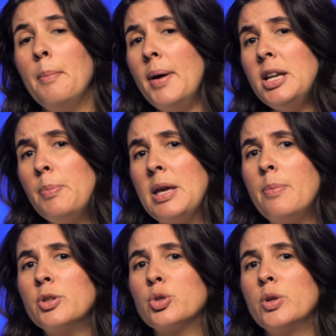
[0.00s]
many
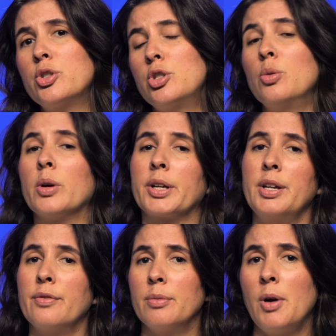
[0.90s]
people switched to
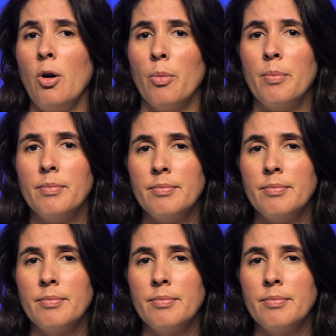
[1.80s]
working from home.